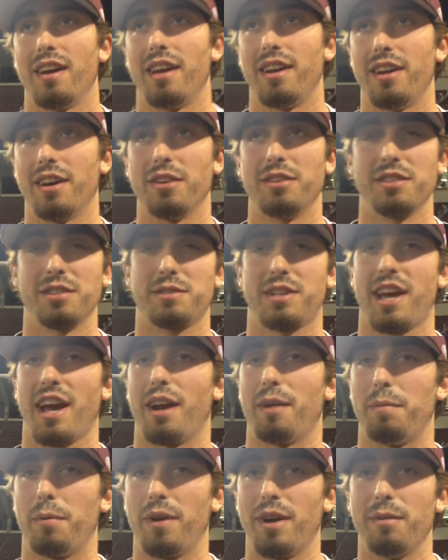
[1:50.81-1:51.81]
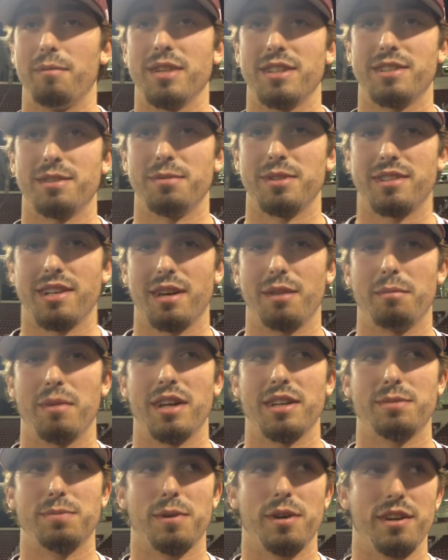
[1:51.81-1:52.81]
you know, just kind of playing Mississippi State
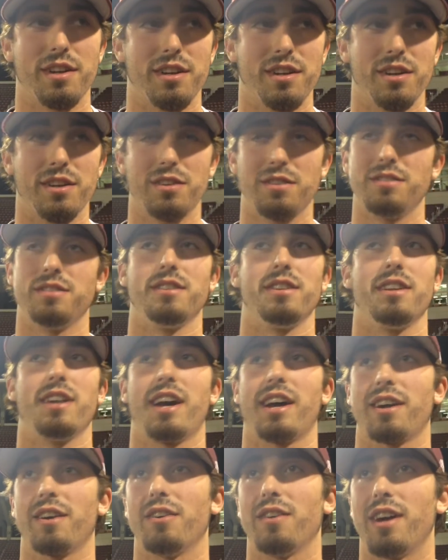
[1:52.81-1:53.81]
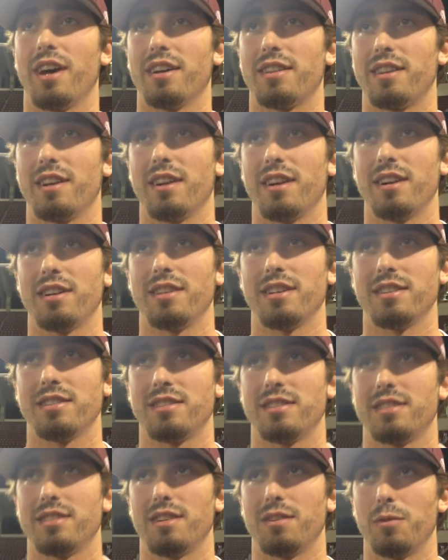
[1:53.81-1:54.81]
baseball, you know. Not going out there,
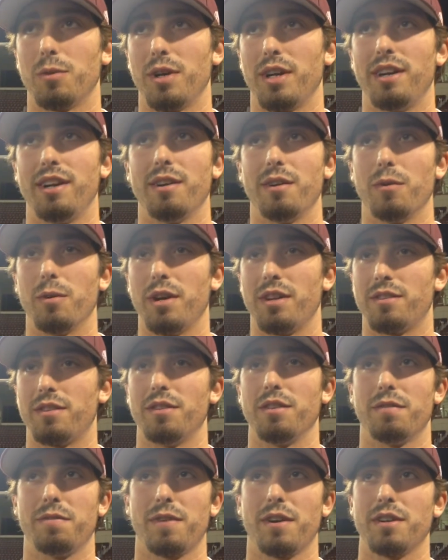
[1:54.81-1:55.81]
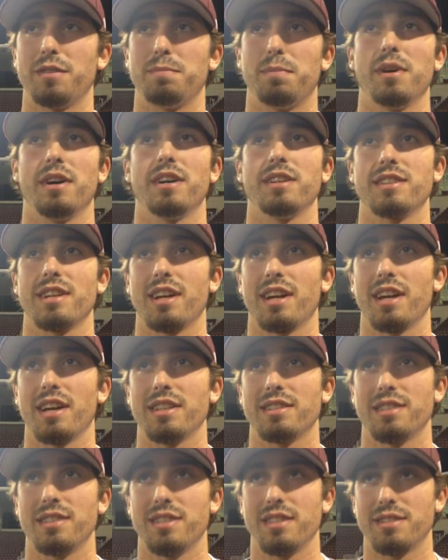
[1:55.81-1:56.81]
just we threw the first punch, I
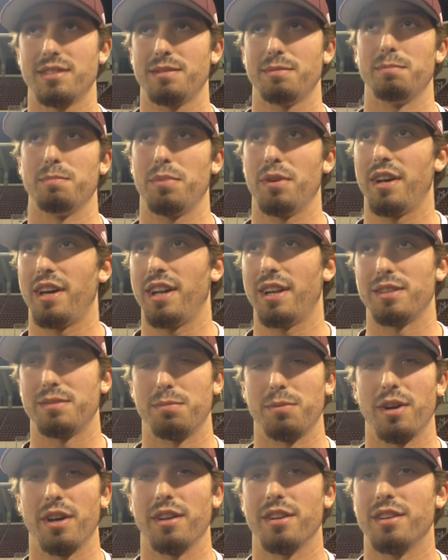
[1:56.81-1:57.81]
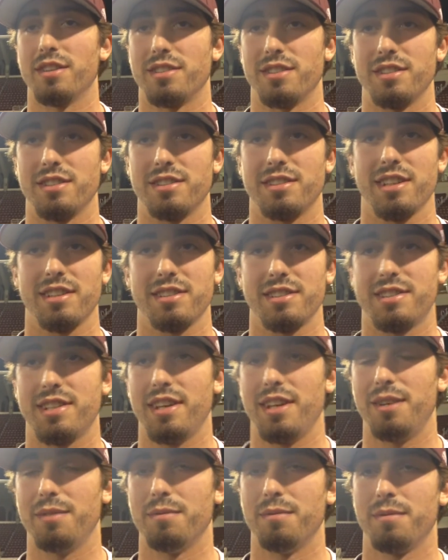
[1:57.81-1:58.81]
guess, and just playing as brothers and just as a
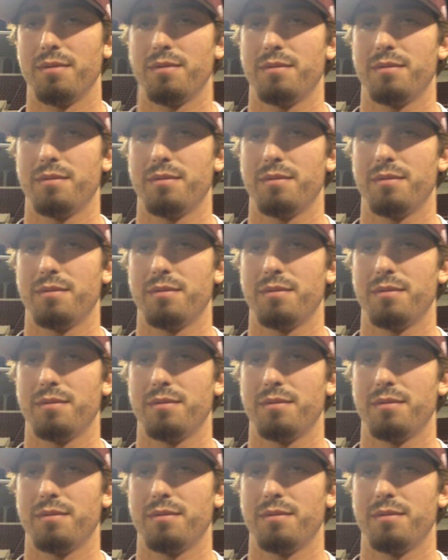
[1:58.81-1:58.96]
team.